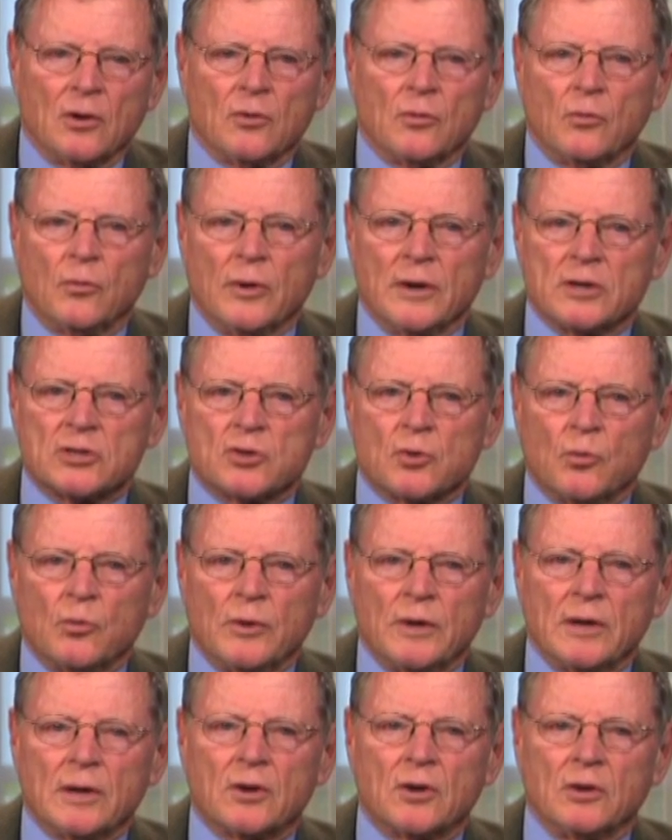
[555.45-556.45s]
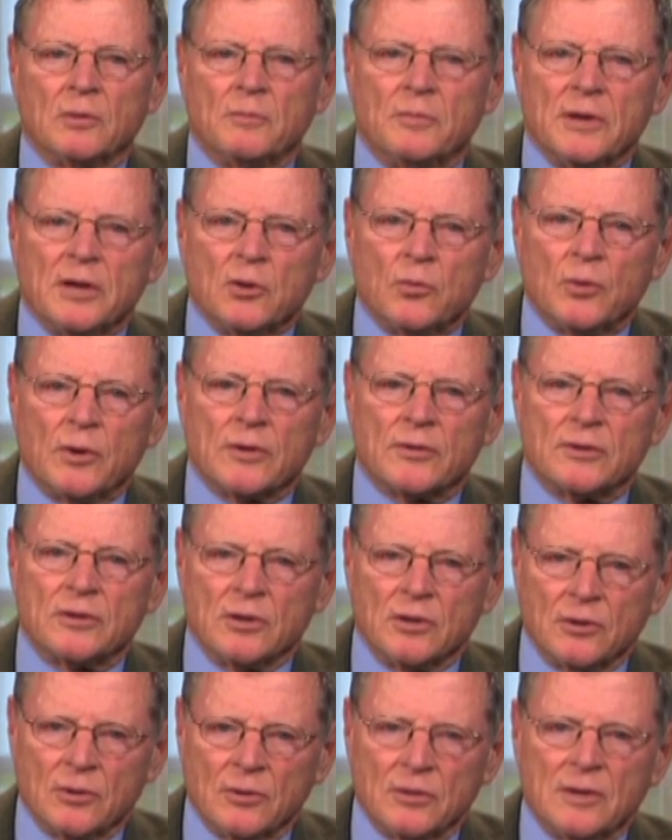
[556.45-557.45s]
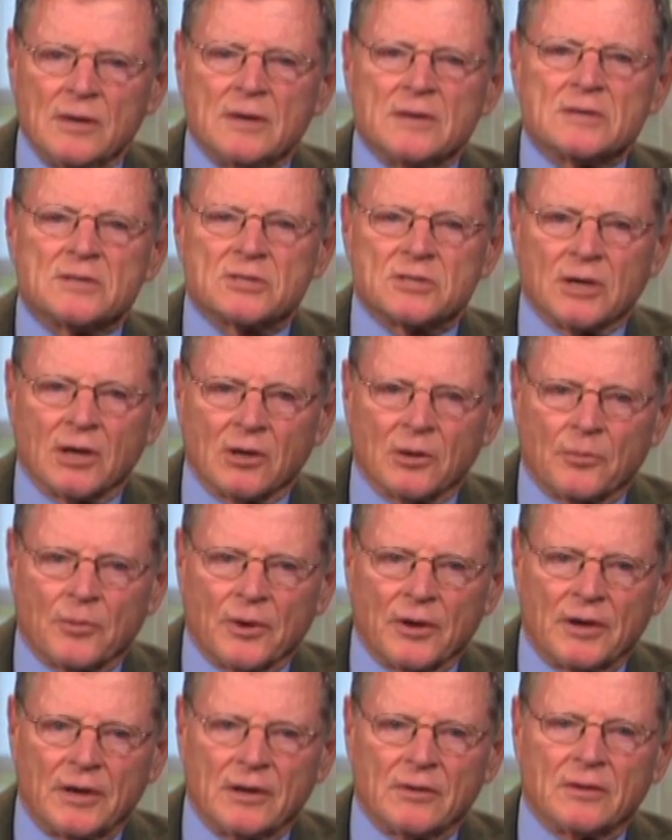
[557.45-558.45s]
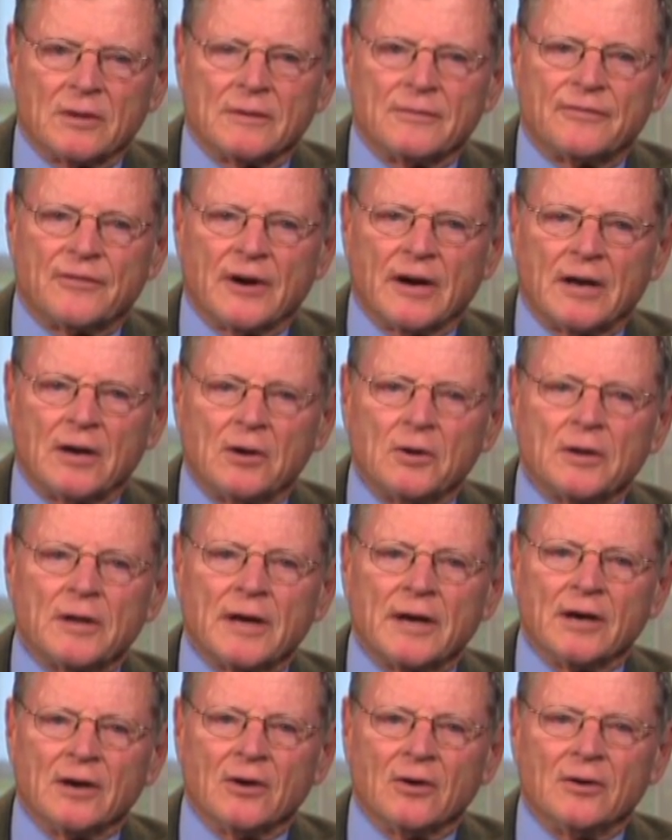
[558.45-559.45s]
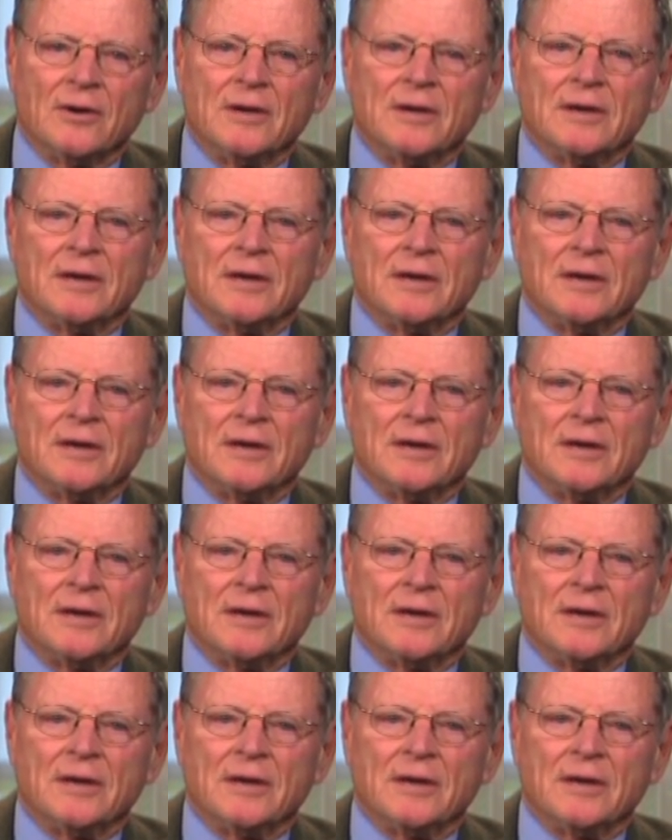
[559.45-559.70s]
wish we could be with you celebrating the final nail